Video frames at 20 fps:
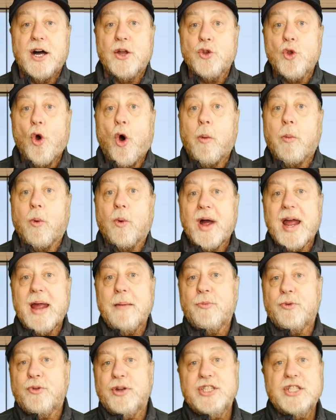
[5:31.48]
normal
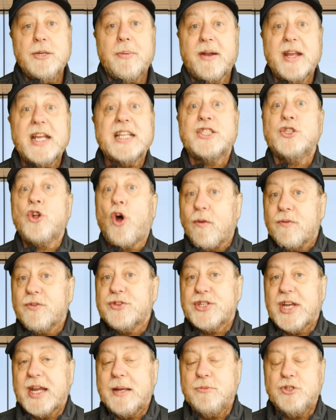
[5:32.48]
M3 chip, it's not the
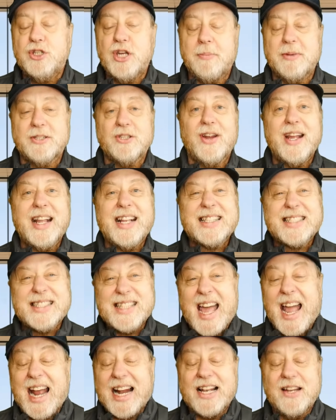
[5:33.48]
same chip. It's not
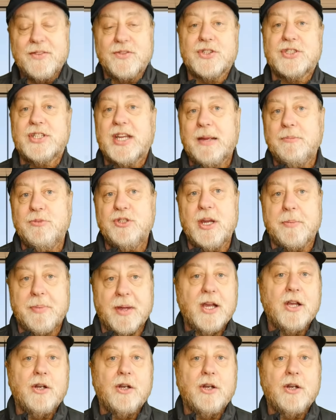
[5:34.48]
exactly the same chip.